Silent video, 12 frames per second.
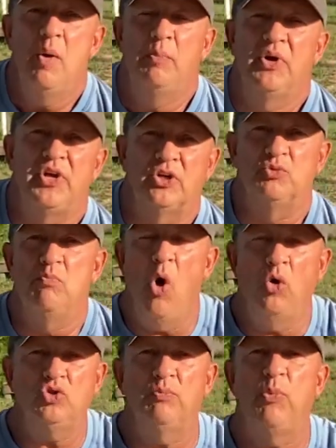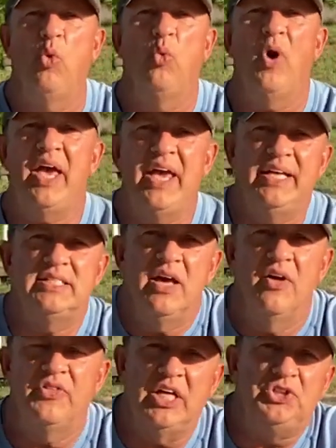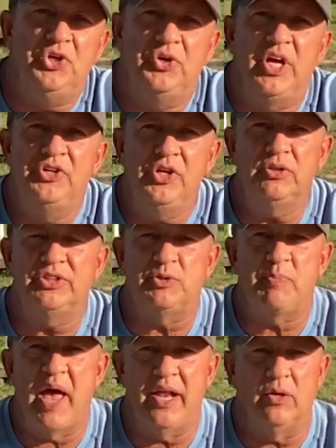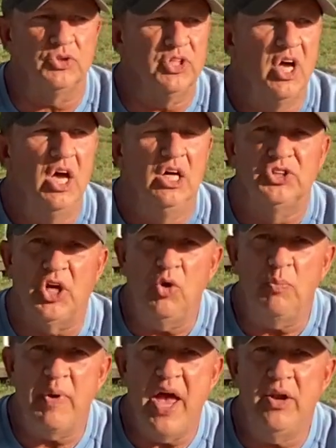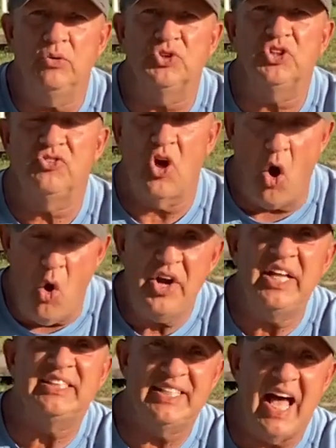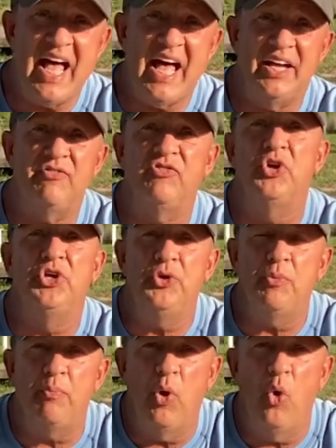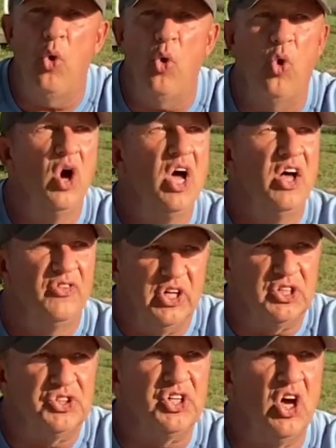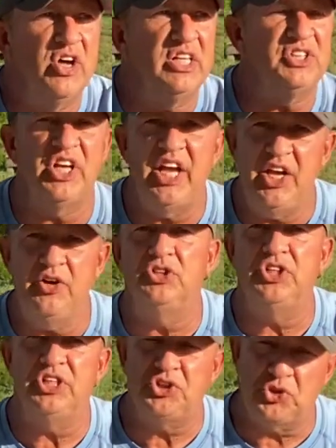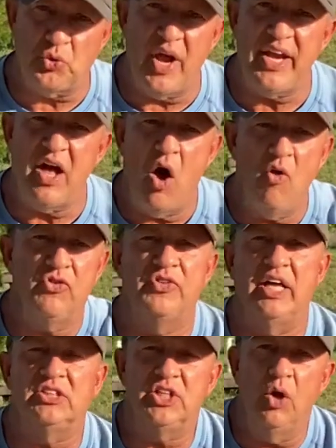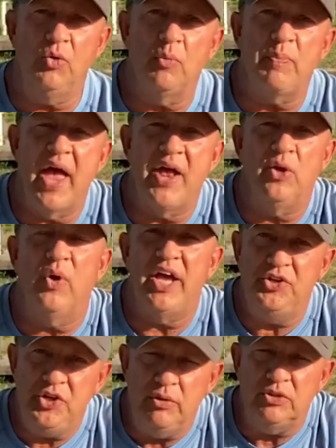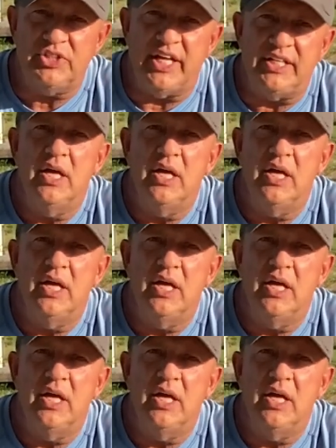but there's multiple ways that you can use these panels. Solar panels are designed for you to pull the sun's energy straight off of that solar panel and use it.